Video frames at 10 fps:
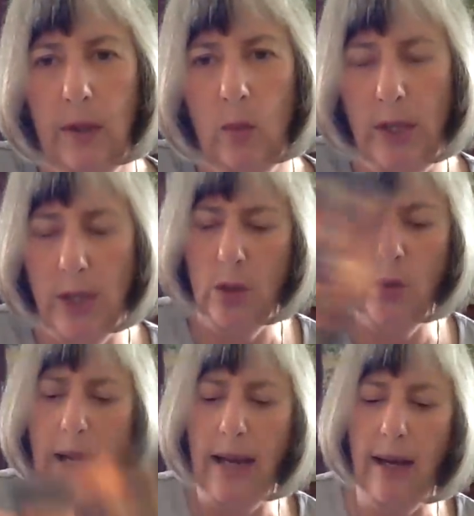we do
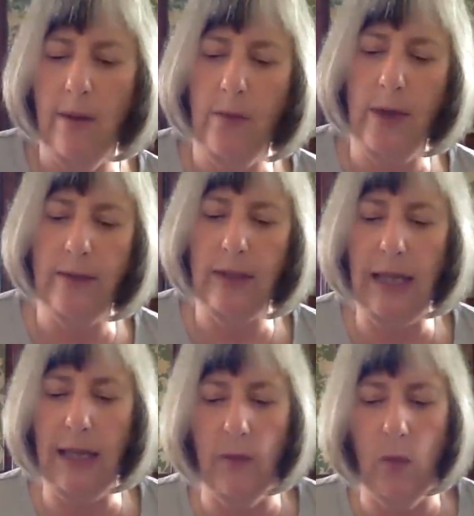have this
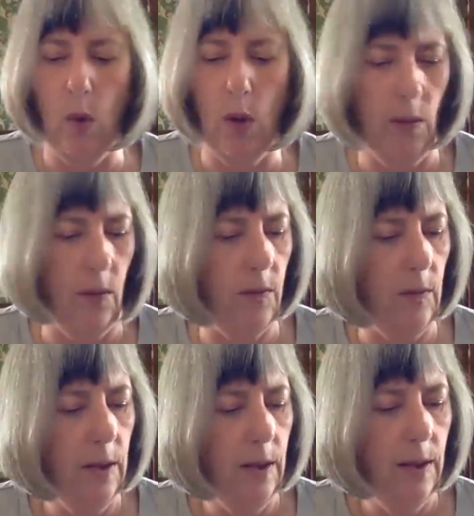King of Wands.
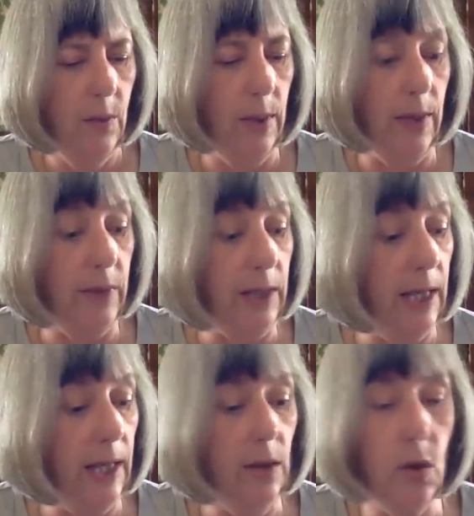We have the
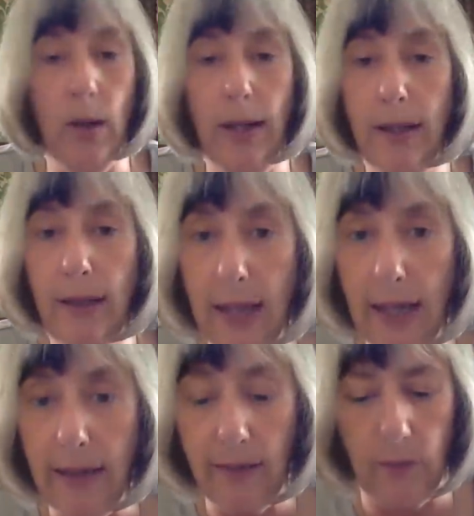King, the Queen, and the
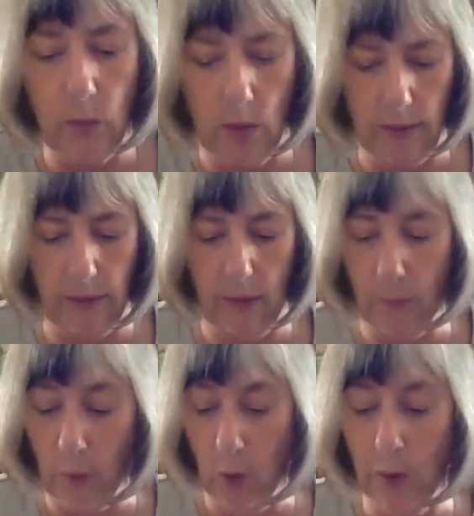Ace of Wands, and the
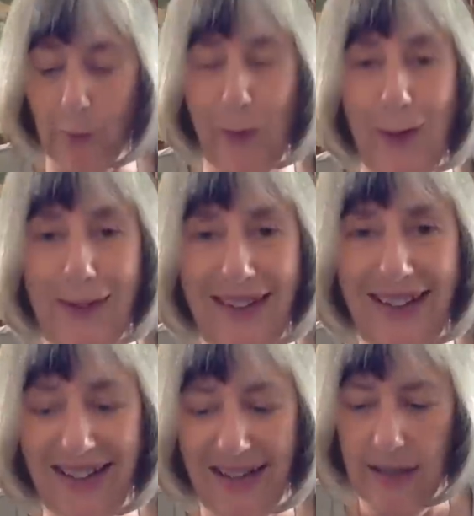Four of Wands
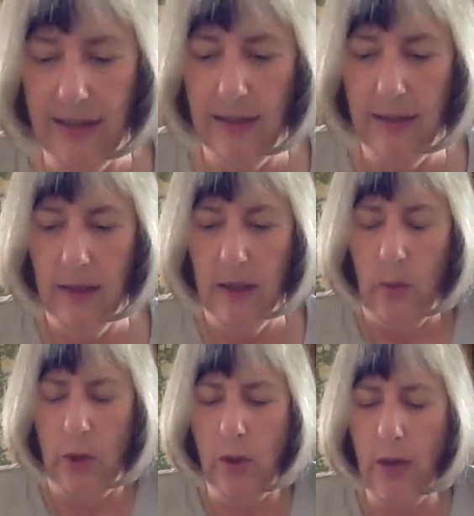here.
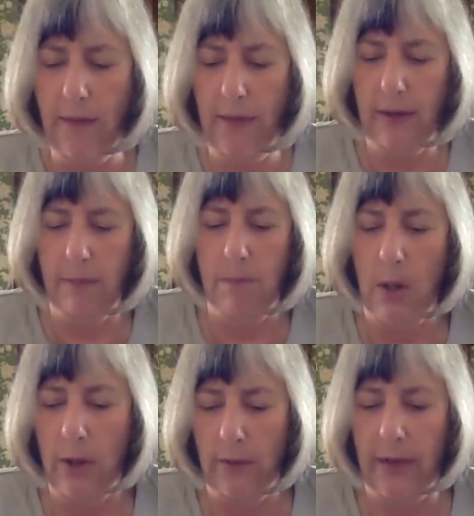We do have this
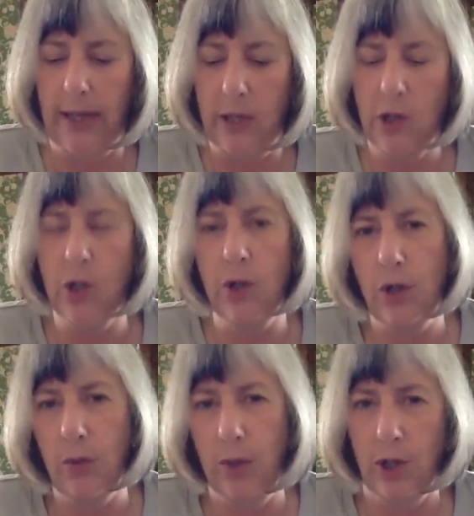motivation
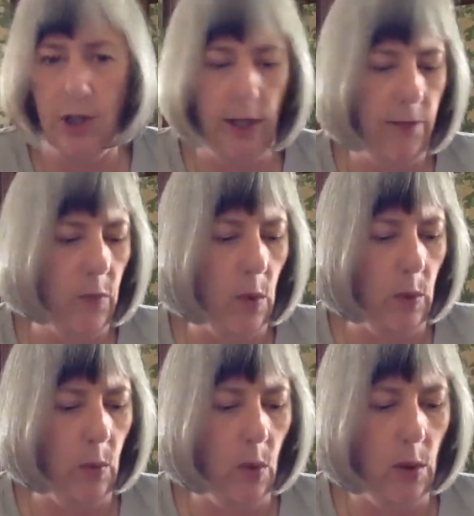to achieve what we
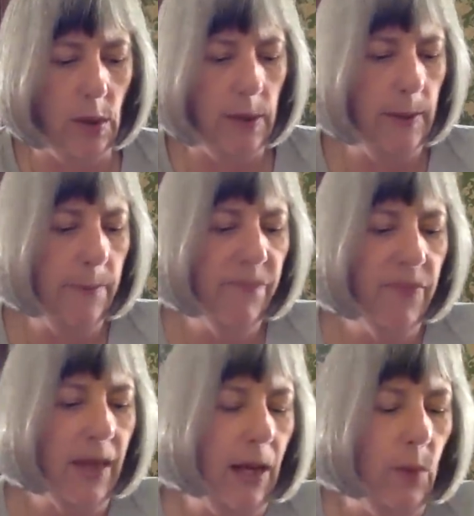want,
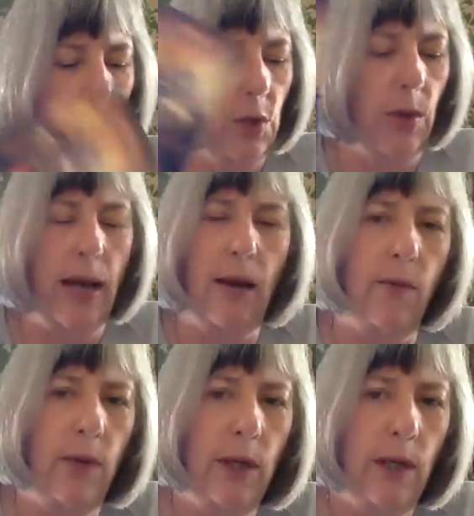and we do
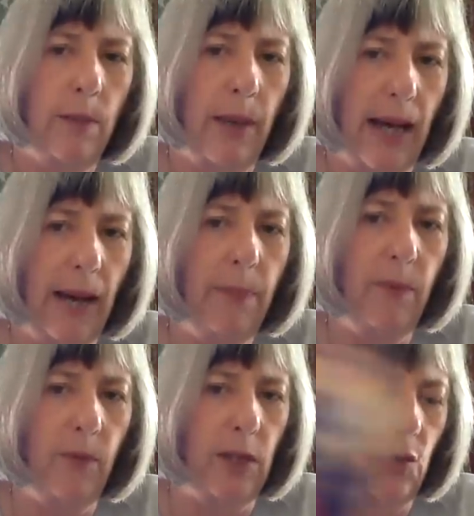have perhaps
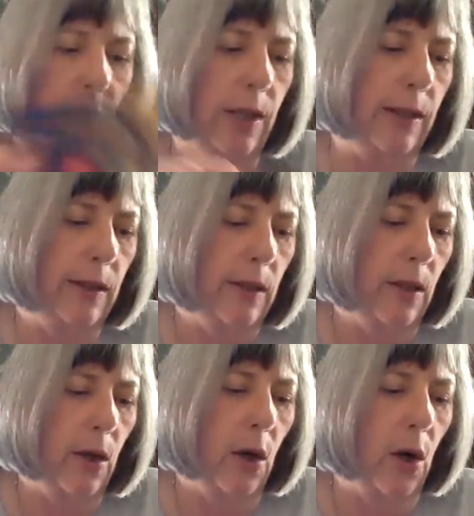victory
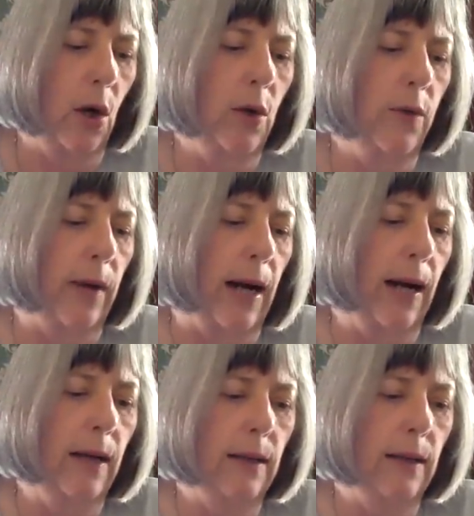over